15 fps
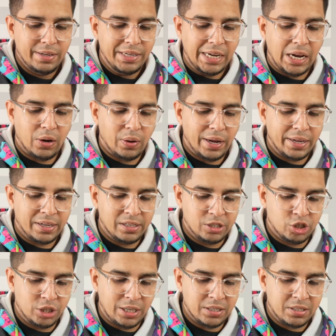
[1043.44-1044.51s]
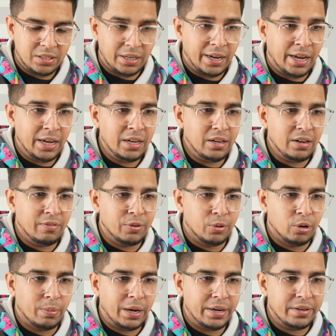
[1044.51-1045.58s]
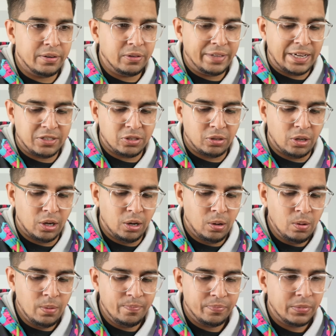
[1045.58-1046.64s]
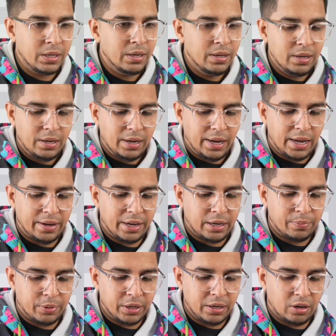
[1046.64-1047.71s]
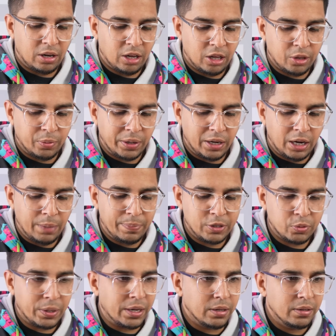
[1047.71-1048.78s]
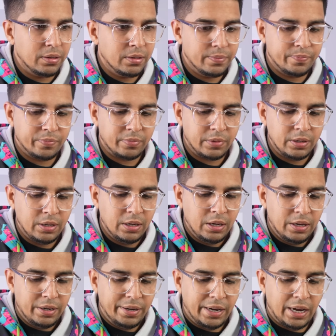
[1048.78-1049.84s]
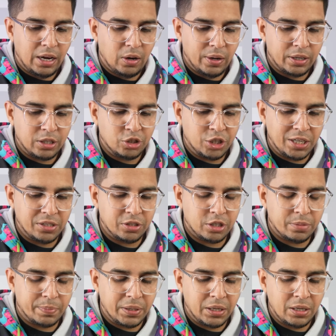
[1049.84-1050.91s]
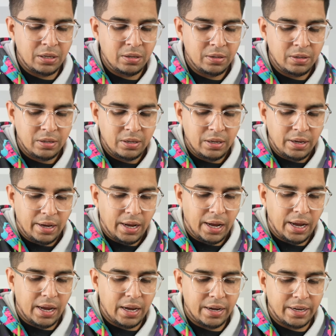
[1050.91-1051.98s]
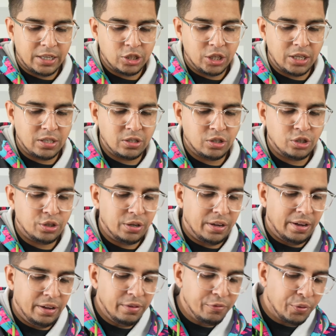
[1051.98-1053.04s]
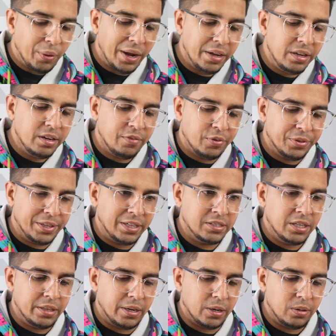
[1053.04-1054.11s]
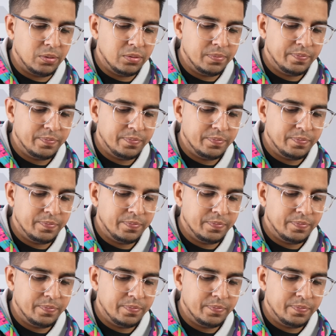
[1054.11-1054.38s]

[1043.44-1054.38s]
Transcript: Now I can adjust the height of the robot. That's low. And I can bring it all the way up as well. Now I can change the speed, and I can change a variety of different things in there.